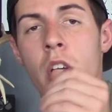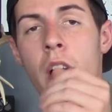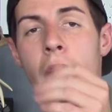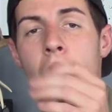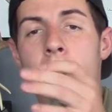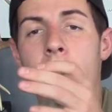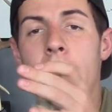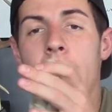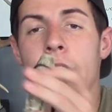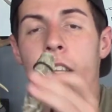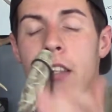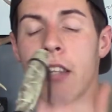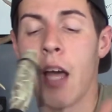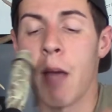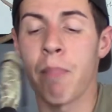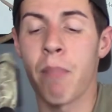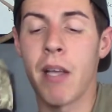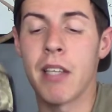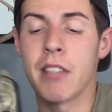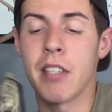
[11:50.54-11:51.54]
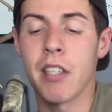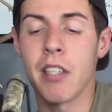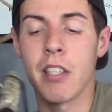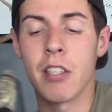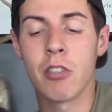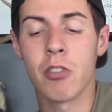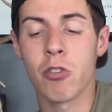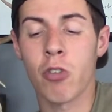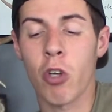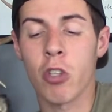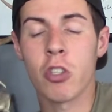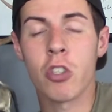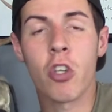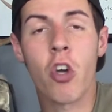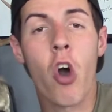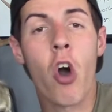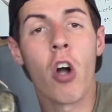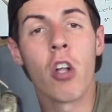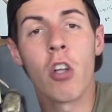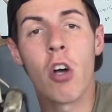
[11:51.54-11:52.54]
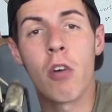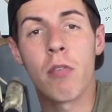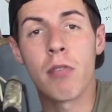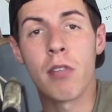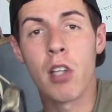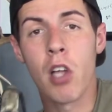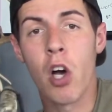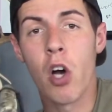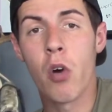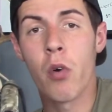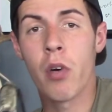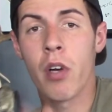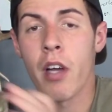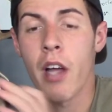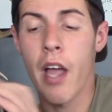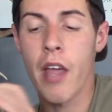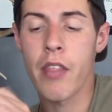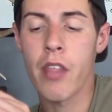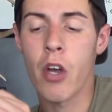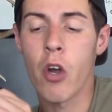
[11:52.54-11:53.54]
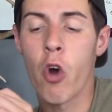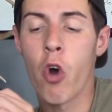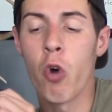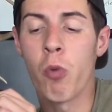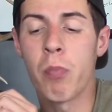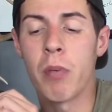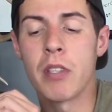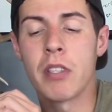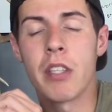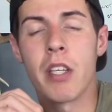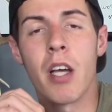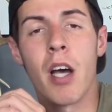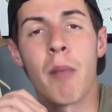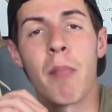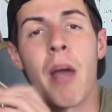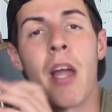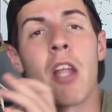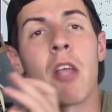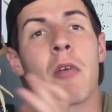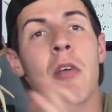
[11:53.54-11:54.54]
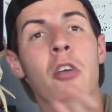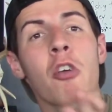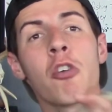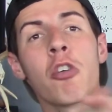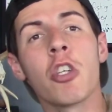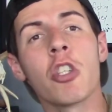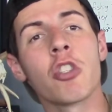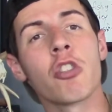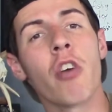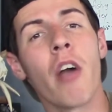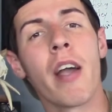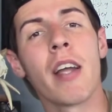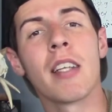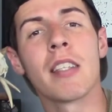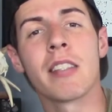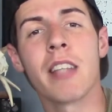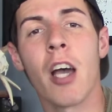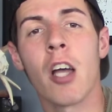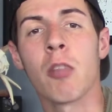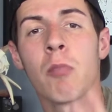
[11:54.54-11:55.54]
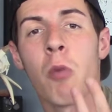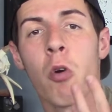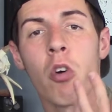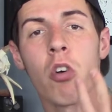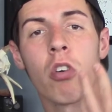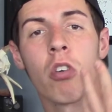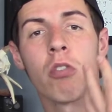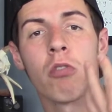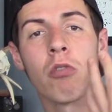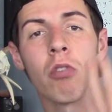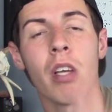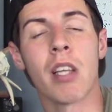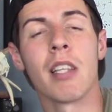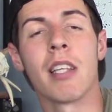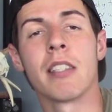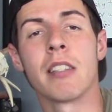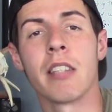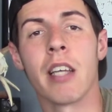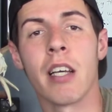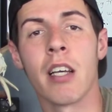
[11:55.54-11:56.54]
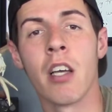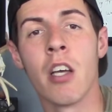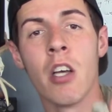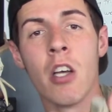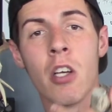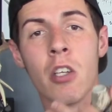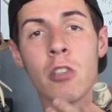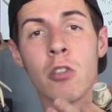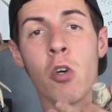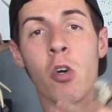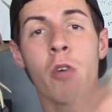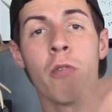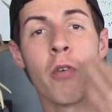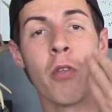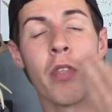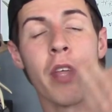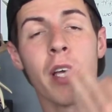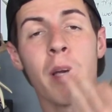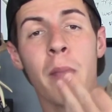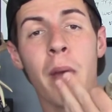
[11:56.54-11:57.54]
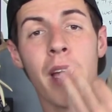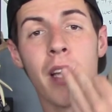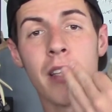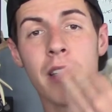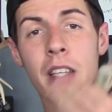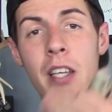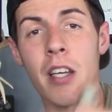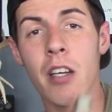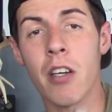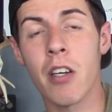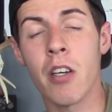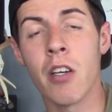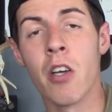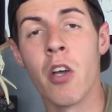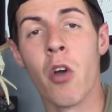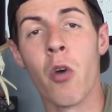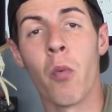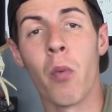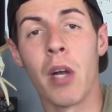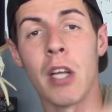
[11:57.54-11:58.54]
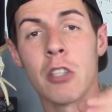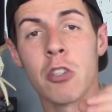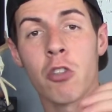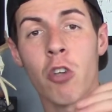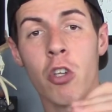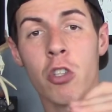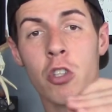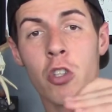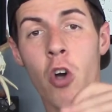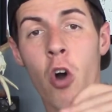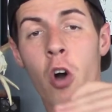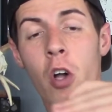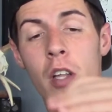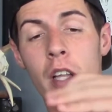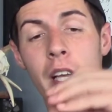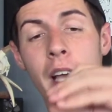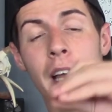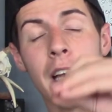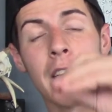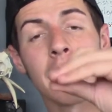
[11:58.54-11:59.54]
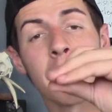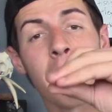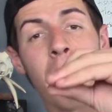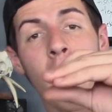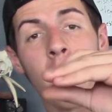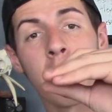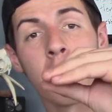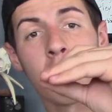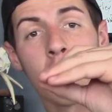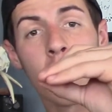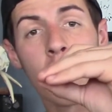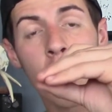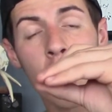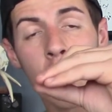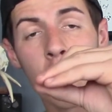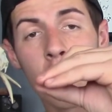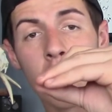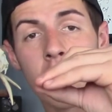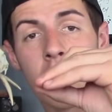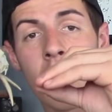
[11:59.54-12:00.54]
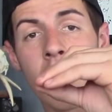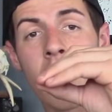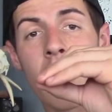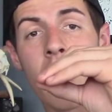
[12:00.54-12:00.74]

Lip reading: and that basically starts the call off low and then opens it up. And you're just trying to sound more realistic. So if you think about a deer, when it starts calling and its mouth is closed,